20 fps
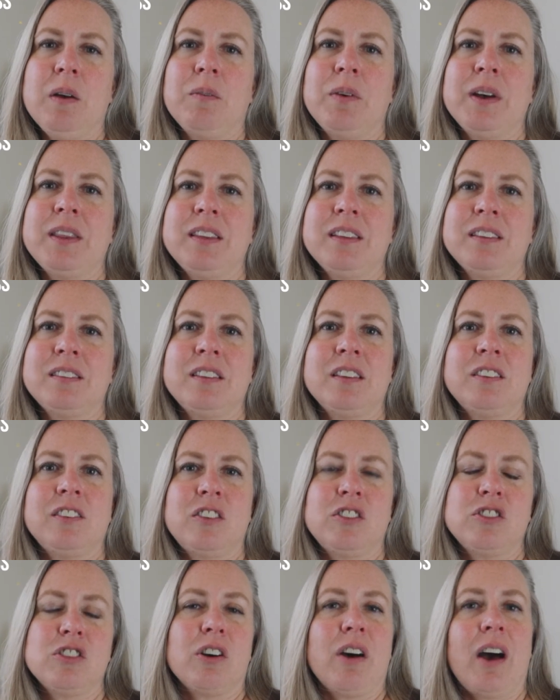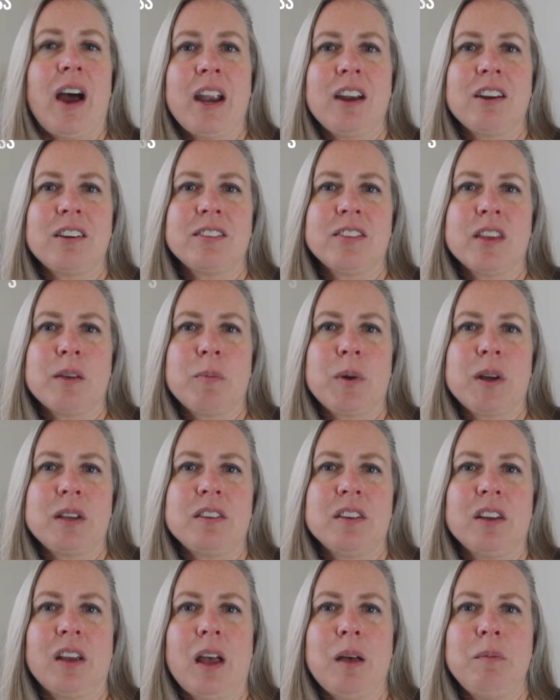What this is you'll hire someone
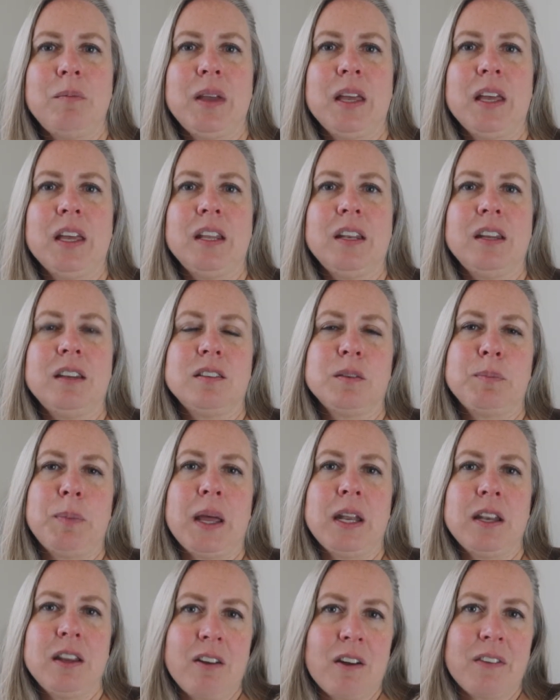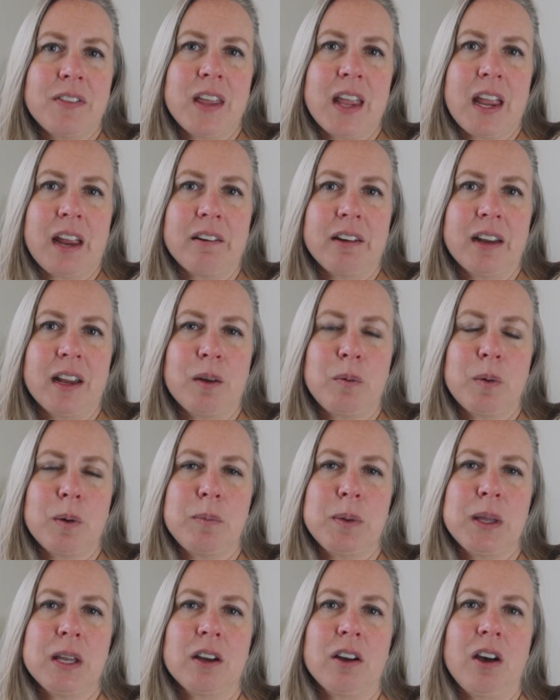to come in, and depending on the area will
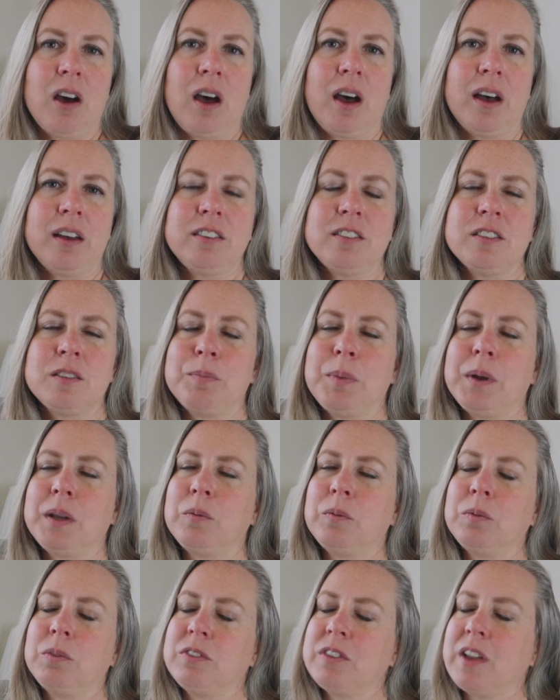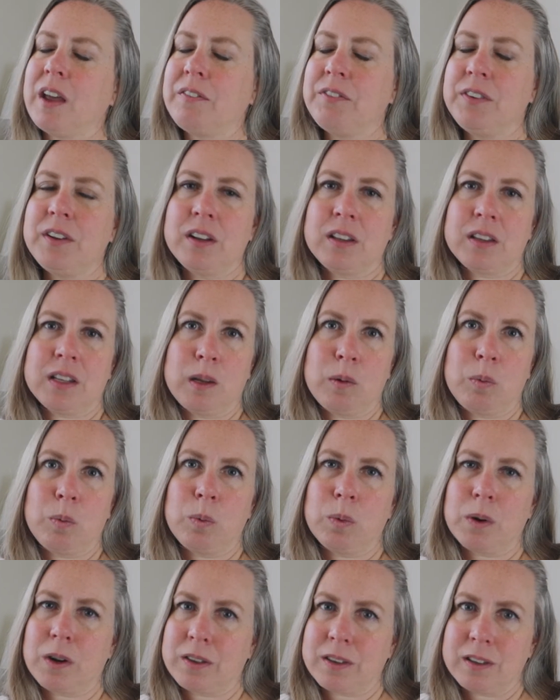be a cost, but definitely
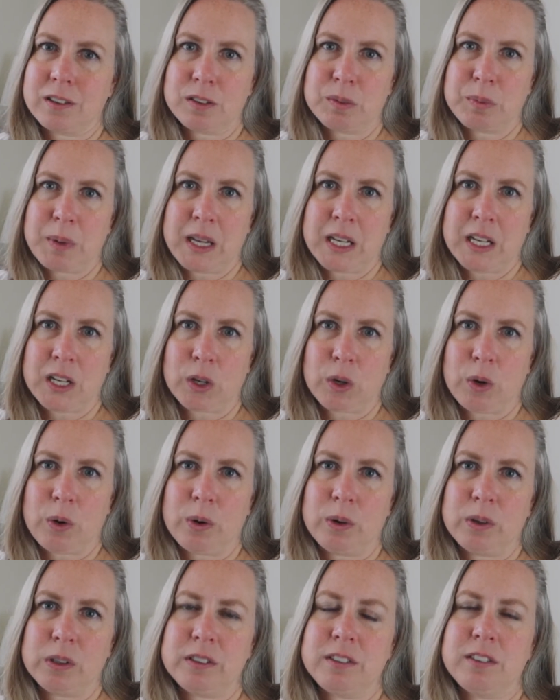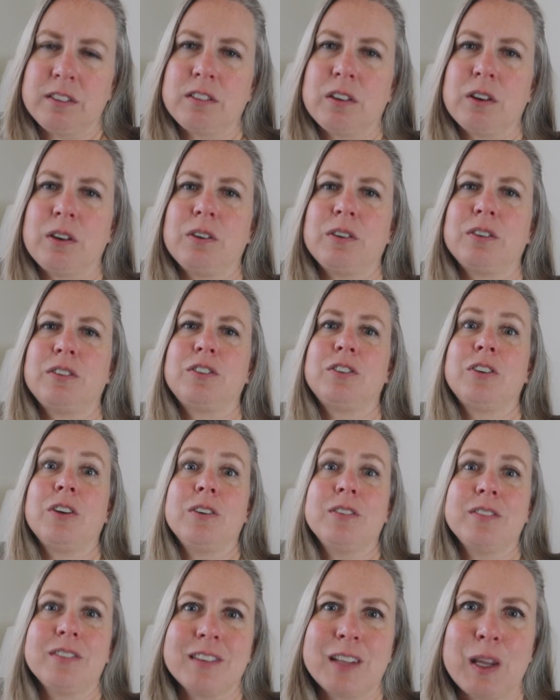worth its weight in gold, so
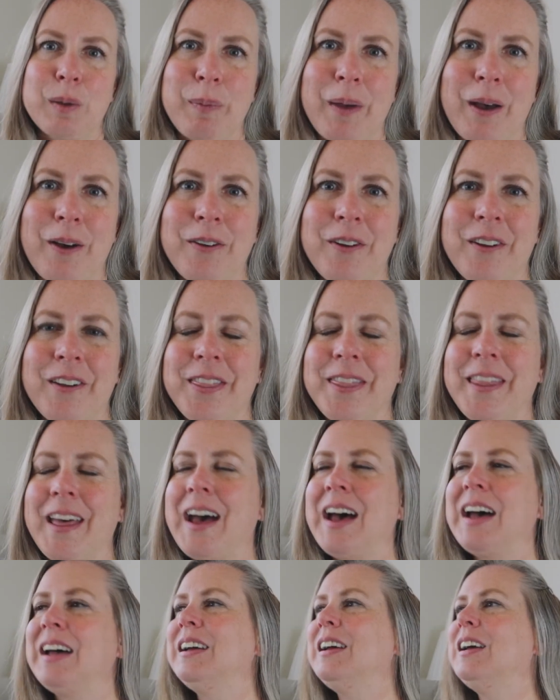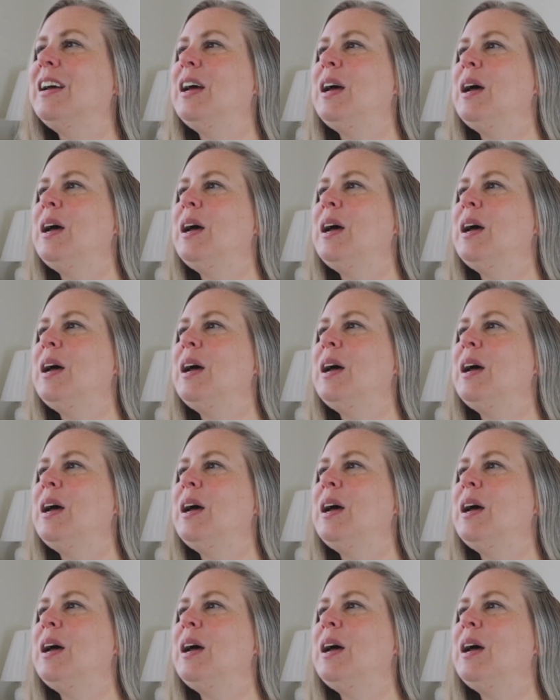don't skip out on that.